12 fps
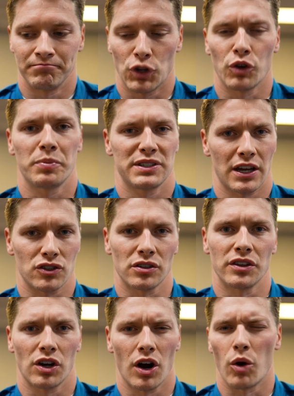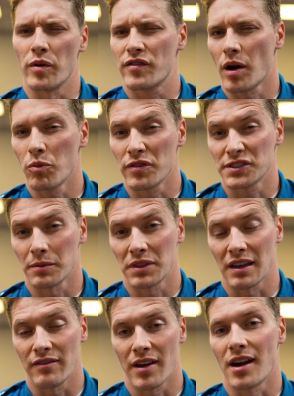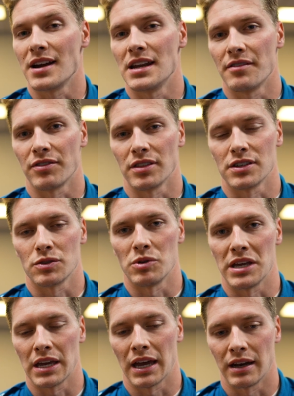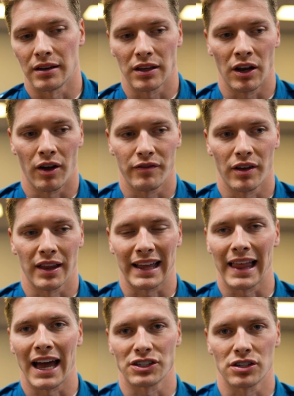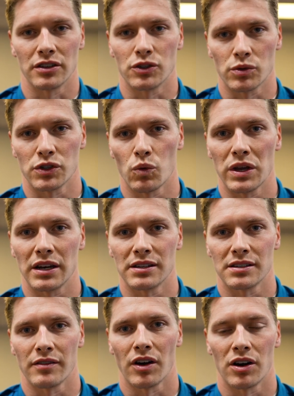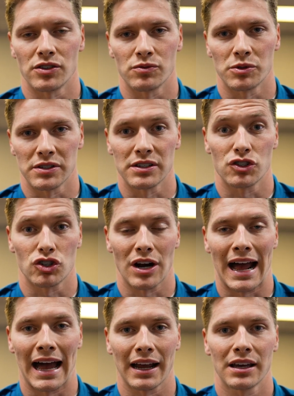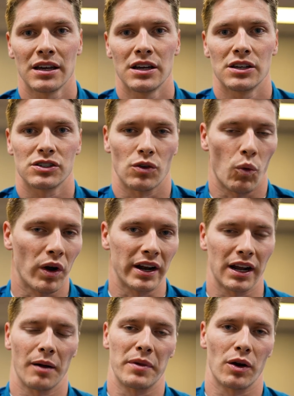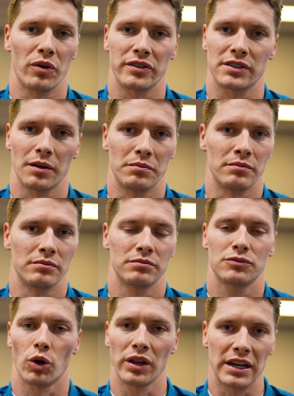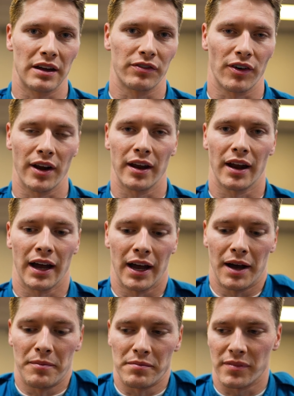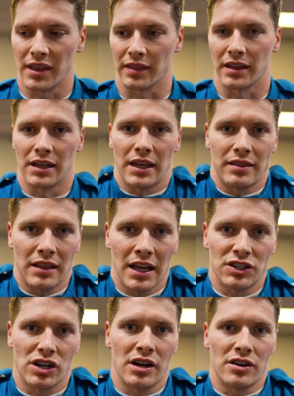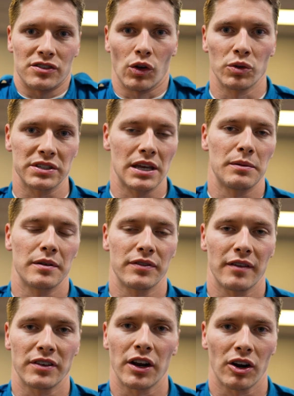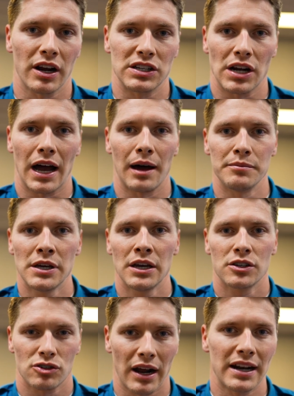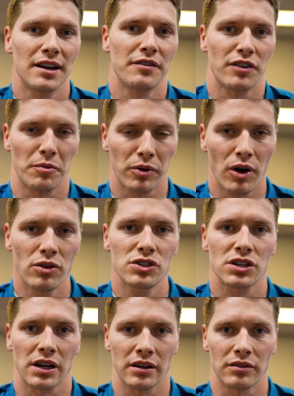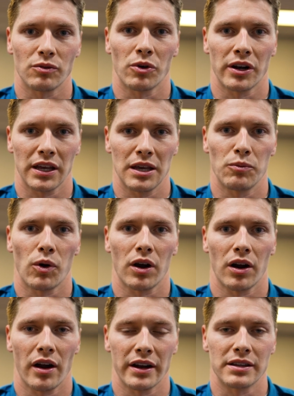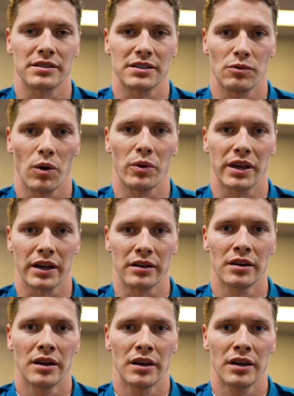good potential in the car. We've come with something very different this weekend. I felt like last year this was a weakness of ours, was this track. So wanted to come here with something totally different. I think that the engineers, the whole team have done a great job trying a different approach, and we're going to keep working on it and see what we can